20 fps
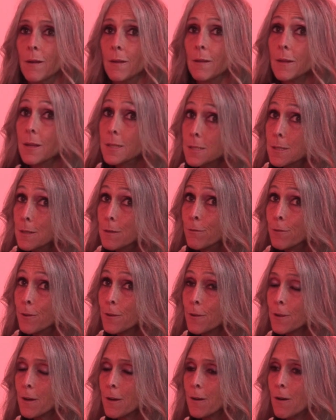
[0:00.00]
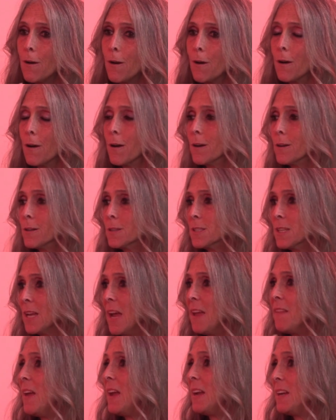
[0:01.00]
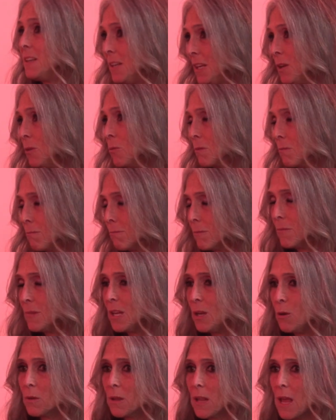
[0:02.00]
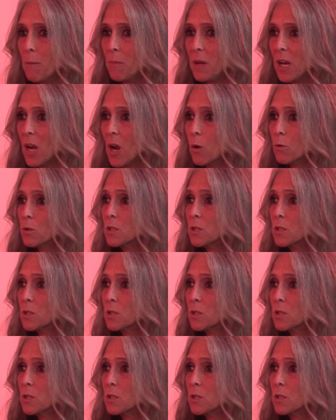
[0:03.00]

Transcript: listen for the cars, and then he would let me go.